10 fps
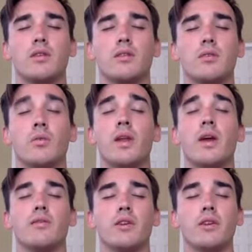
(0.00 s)

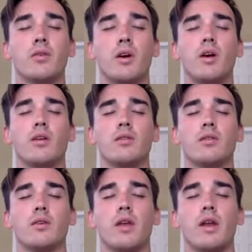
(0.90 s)
whenever you are
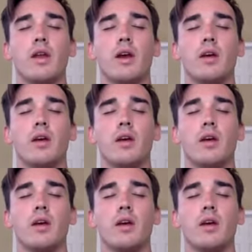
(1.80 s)
right now,